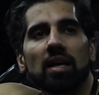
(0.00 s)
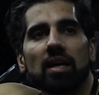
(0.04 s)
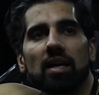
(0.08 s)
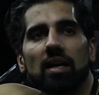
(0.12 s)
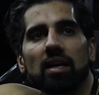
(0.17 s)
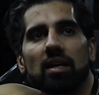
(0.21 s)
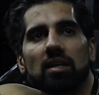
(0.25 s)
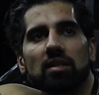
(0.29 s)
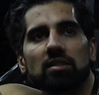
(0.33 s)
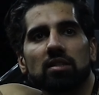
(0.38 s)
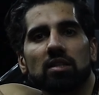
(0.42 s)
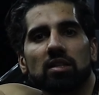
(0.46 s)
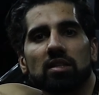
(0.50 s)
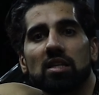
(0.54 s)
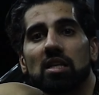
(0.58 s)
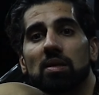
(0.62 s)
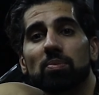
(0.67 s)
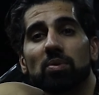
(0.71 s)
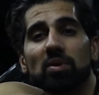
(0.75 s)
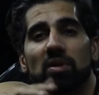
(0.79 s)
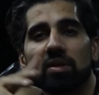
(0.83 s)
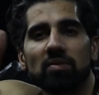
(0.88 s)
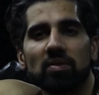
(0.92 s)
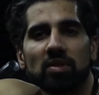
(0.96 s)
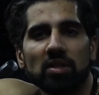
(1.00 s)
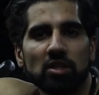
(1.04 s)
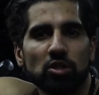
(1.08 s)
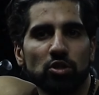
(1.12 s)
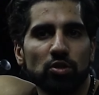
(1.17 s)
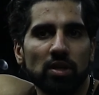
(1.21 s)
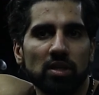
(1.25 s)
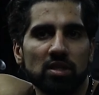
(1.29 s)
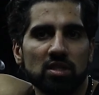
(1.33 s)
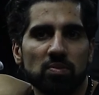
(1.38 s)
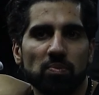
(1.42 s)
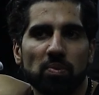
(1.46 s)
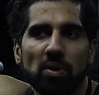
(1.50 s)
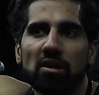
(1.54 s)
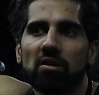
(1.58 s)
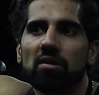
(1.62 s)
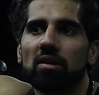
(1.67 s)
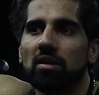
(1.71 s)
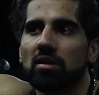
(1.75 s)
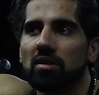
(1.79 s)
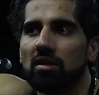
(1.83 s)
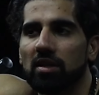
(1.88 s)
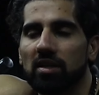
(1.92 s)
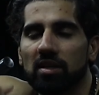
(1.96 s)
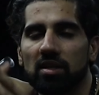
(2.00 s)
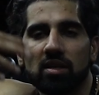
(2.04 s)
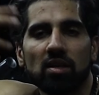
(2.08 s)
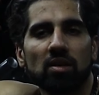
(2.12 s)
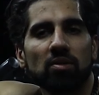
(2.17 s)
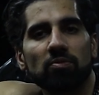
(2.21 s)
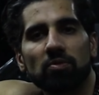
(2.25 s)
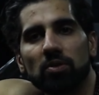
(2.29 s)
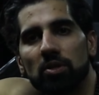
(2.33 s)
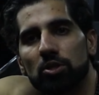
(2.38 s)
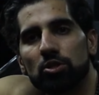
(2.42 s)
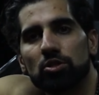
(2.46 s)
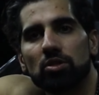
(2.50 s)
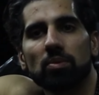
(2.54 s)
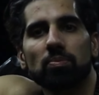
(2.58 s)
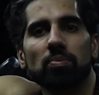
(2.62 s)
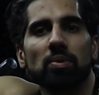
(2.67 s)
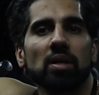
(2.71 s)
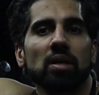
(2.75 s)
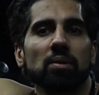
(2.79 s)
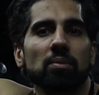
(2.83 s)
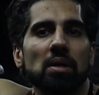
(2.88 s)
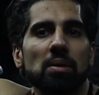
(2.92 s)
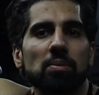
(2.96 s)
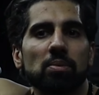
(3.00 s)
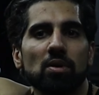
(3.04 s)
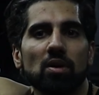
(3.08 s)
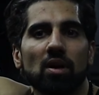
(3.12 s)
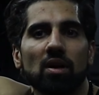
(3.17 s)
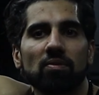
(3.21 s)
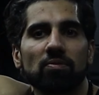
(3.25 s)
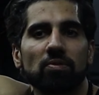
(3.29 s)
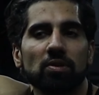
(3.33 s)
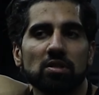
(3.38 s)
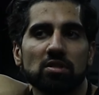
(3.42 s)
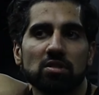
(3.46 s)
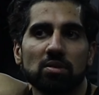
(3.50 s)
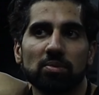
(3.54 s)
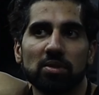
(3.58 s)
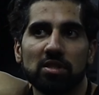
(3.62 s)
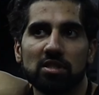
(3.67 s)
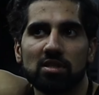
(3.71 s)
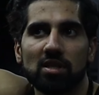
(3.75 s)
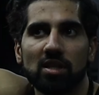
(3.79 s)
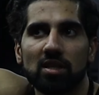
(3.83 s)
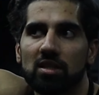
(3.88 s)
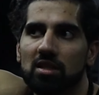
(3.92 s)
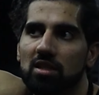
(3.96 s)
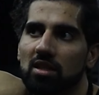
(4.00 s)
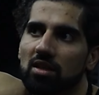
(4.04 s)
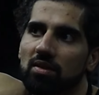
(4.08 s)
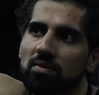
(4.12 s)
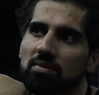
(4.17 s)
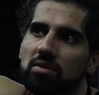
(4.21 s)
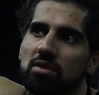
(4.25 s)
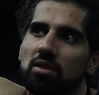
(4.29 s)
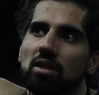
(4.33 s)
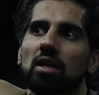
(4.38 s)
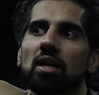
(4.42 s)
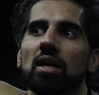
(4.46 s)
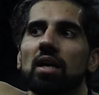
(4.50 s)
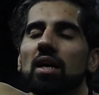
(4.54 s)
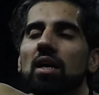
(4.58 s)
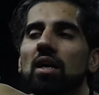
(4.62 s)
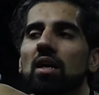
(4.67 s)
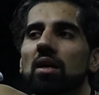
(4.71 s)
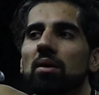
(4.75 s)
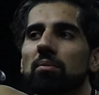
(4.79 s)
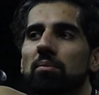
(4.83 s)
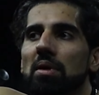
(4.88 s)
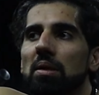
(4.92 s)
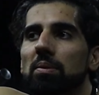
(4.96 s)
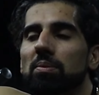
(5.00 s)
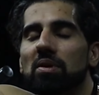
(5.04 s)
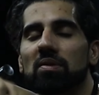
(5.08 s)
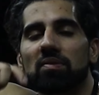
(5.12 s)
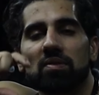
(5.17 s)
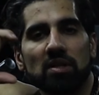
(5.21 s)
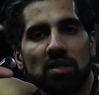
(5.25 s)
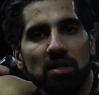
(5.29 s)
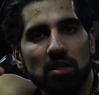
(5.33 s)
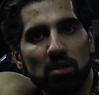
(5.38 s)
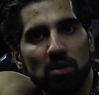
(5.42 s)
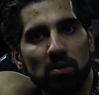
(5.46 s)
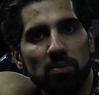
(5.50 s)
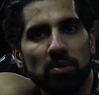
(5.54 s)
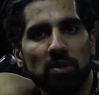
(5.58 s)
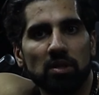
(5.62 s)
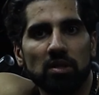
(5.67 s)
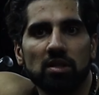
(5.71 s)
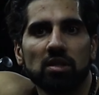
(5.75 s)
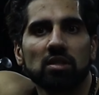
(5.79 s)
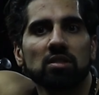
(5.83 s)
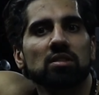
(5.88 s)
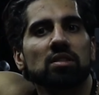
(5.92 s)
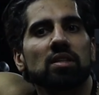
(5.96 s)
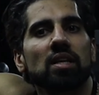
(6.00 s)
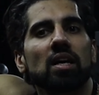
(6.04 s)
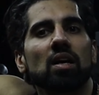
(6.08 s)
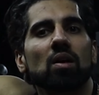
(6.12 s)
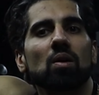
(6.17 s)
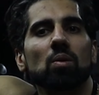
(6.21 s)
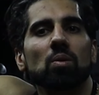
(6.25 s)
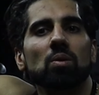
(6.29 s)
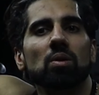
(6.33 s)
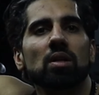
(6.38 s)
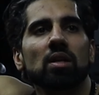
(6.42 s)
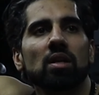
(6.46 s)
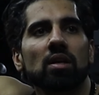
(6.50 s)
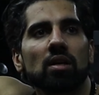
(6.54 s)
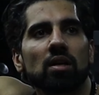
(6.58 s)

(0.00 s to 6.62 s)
And keeping everything transparent, like free shipping, maybe offering some incentives, maybe even get a little bit of discount,